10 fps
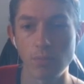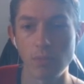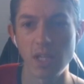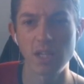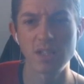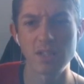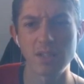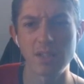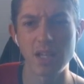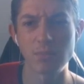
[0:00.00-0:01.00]
He's gonna still
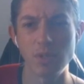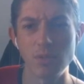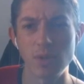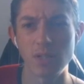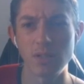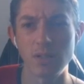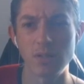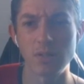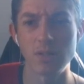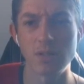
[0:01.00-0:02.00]
attack me directly though,
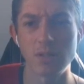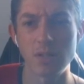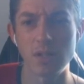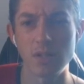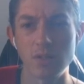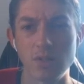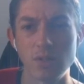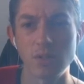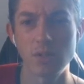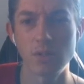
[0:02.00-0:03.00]
because it's not gonna get
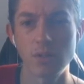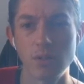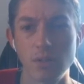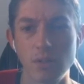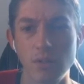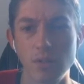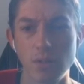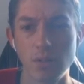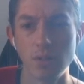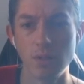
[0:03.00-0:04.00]
destroyed.
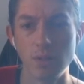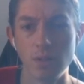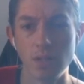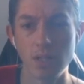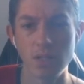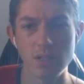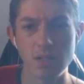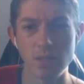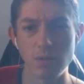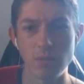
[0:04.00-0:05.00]
He can just
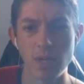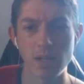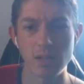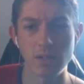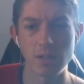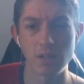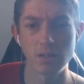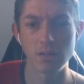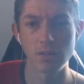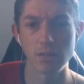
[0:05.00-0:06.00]
summon it back, can't he?
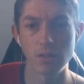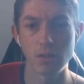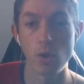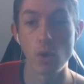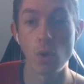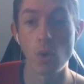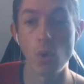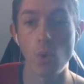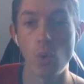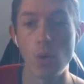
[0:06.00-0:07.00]

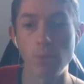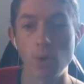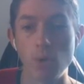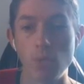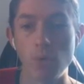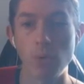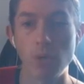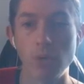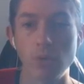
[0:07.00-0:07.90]
No, I'm going Murmalo.